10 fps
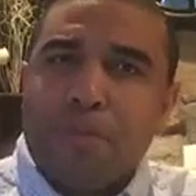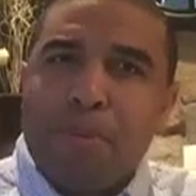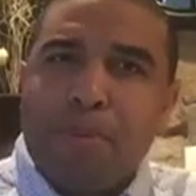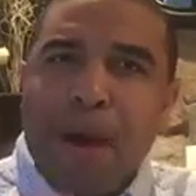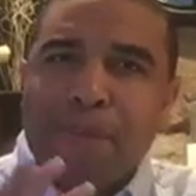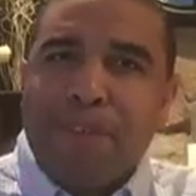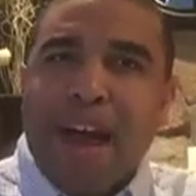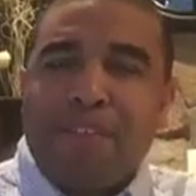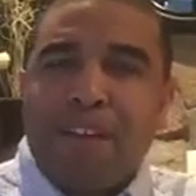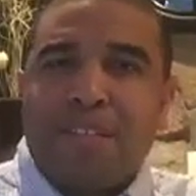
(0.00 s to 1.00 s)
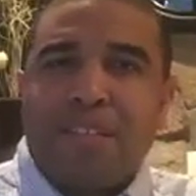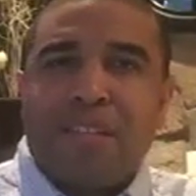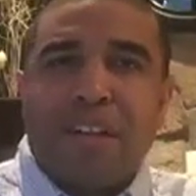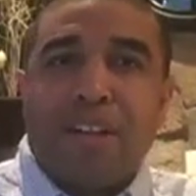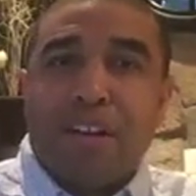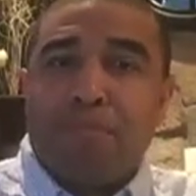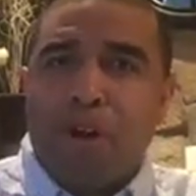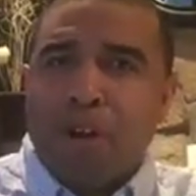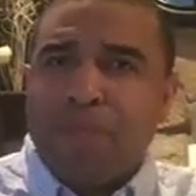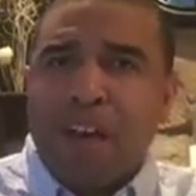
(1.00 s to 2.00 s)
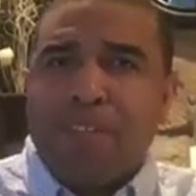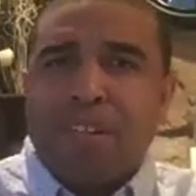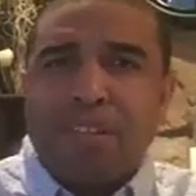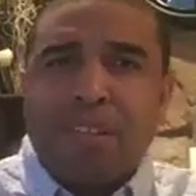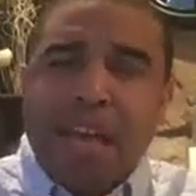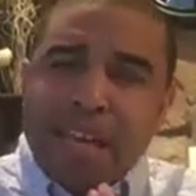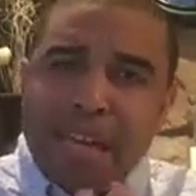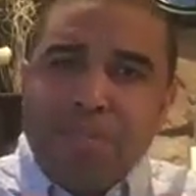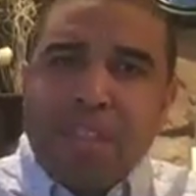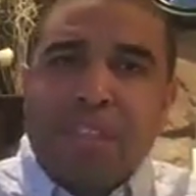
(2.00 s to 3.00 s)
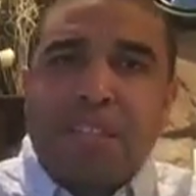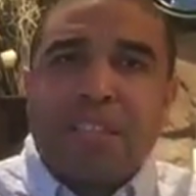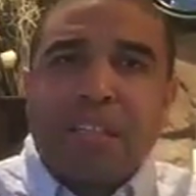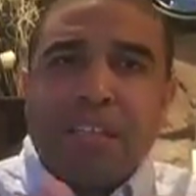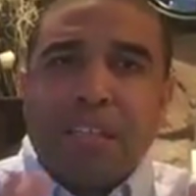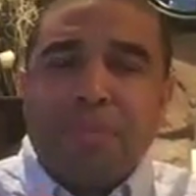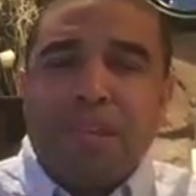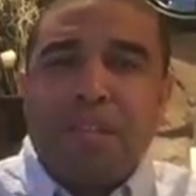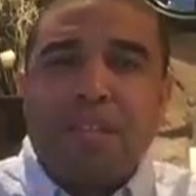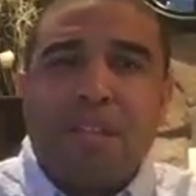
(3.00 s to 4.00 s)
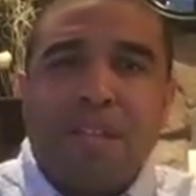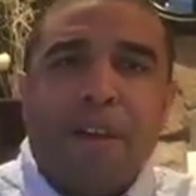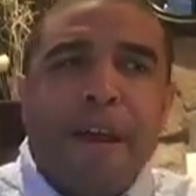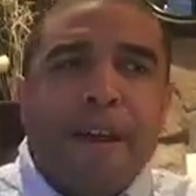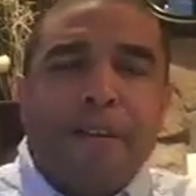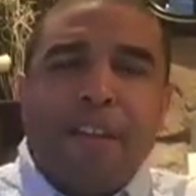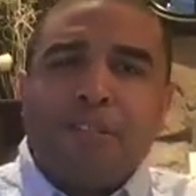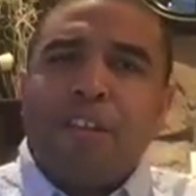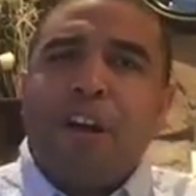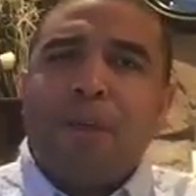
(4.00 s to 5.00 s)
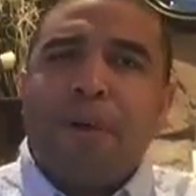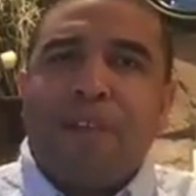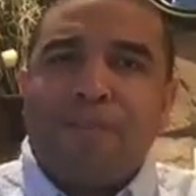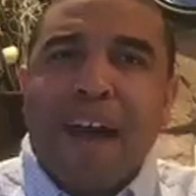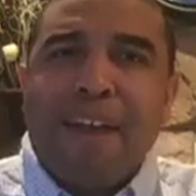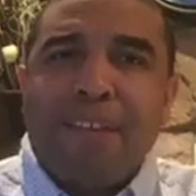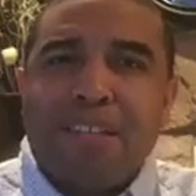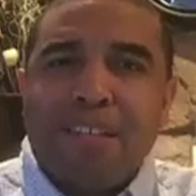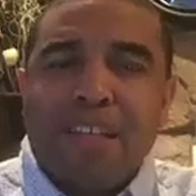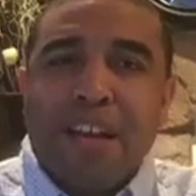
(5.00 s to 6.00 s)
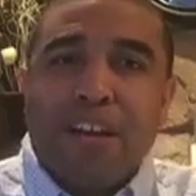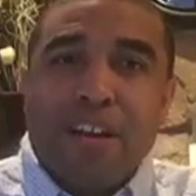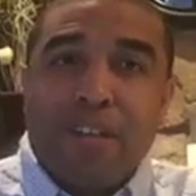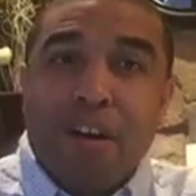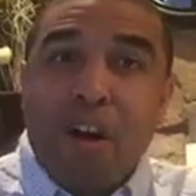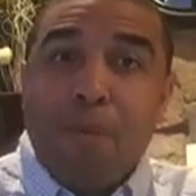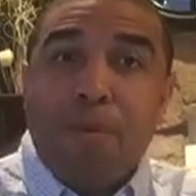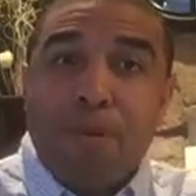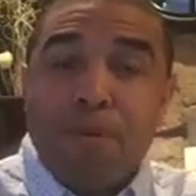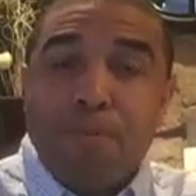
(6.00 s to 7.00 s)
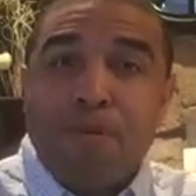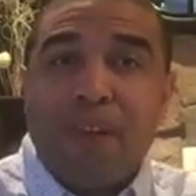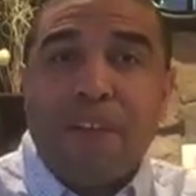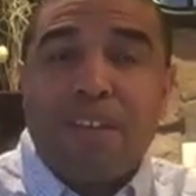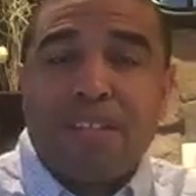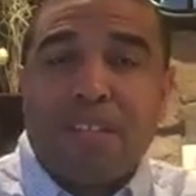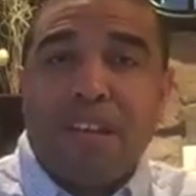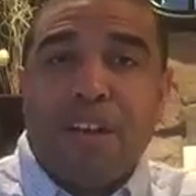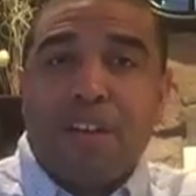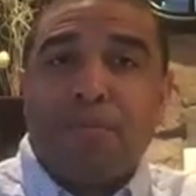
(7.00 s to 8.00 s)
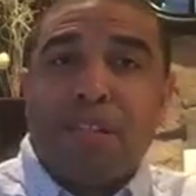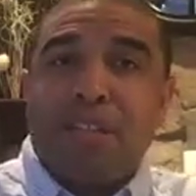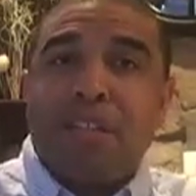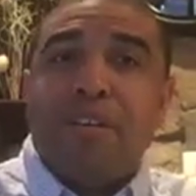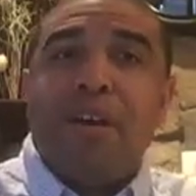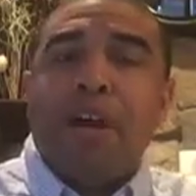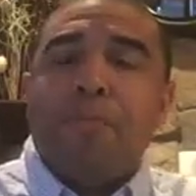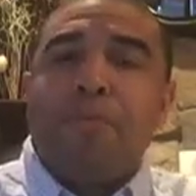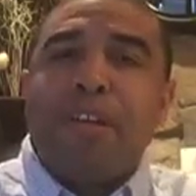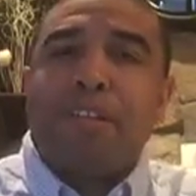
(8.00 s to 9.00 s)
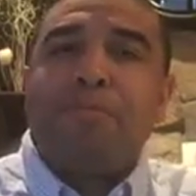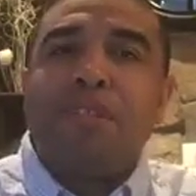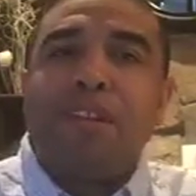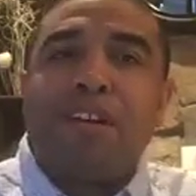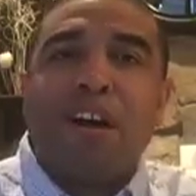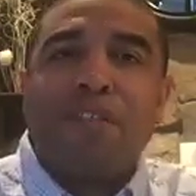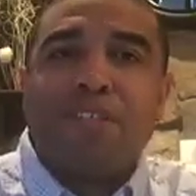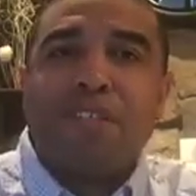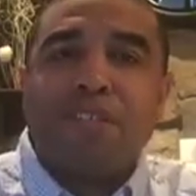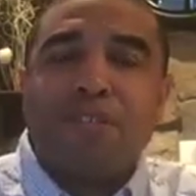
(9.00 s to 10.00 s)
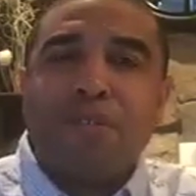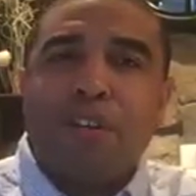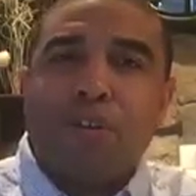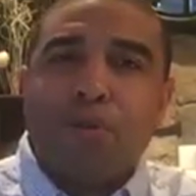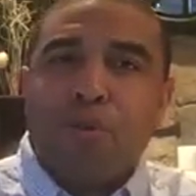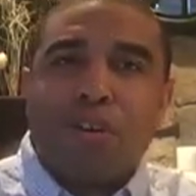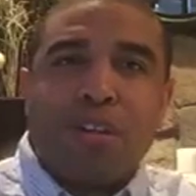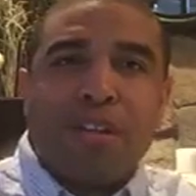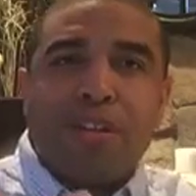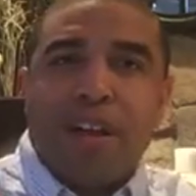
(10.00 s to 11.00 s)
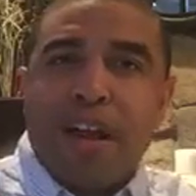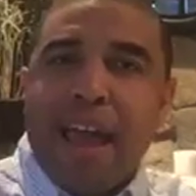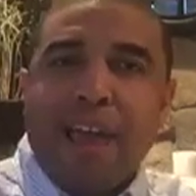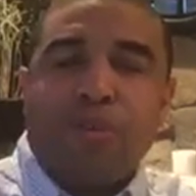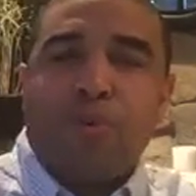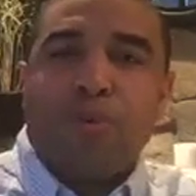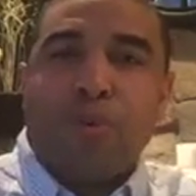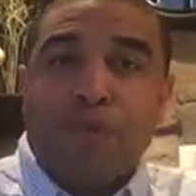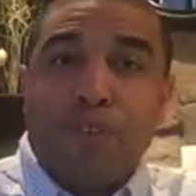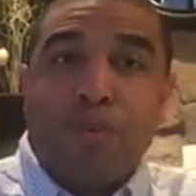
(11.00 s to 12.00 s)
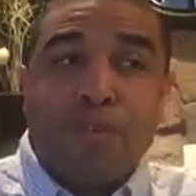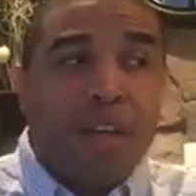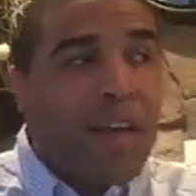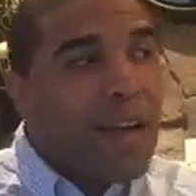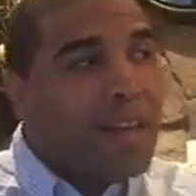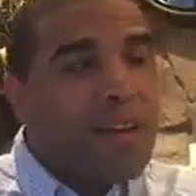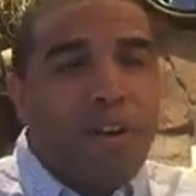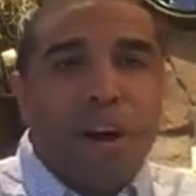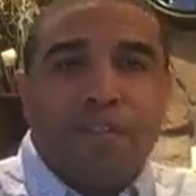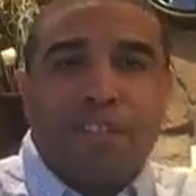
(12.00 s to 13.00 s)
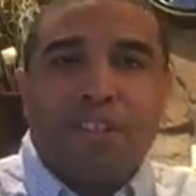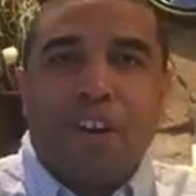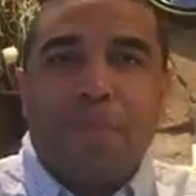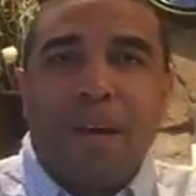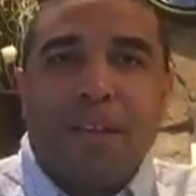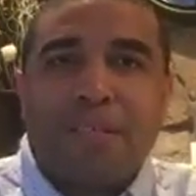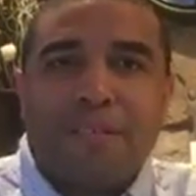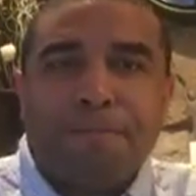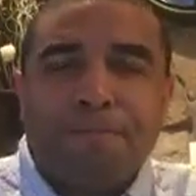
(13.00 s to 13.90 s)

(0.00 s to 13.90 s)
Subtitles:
people about 5S in the area, and part of 5S is keeping things clean, keeping things neat, and they'll talk about 5S in the area, and they'll harp on people 5S in the area, but then they'll bring them to their offices to do their quarterly or annual reviews, and their offices are a mess.